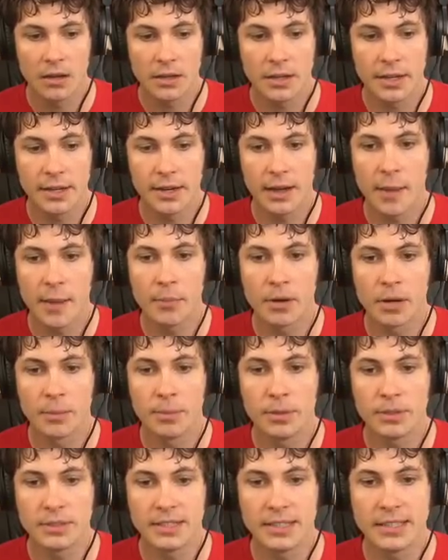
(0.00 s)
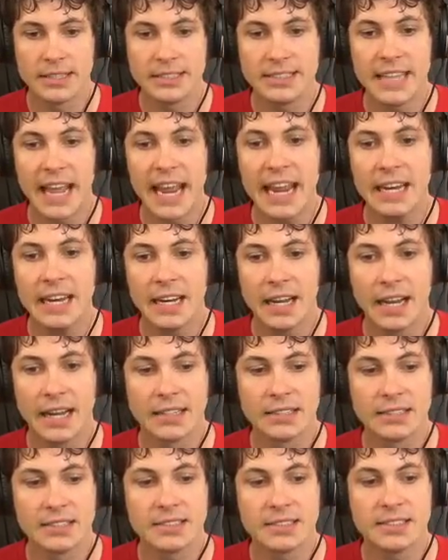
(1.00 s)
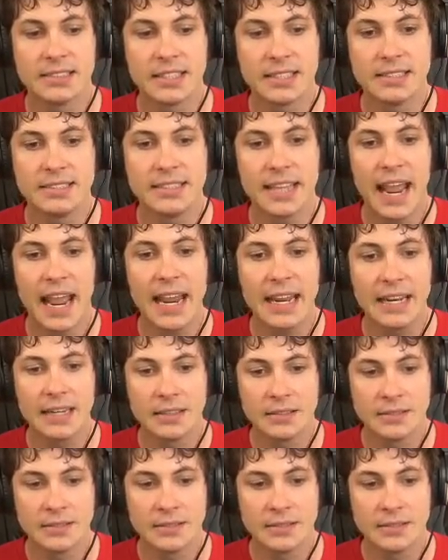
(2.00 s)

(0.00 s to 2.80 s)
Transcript: Girl, I'm gonna put the date in sedate.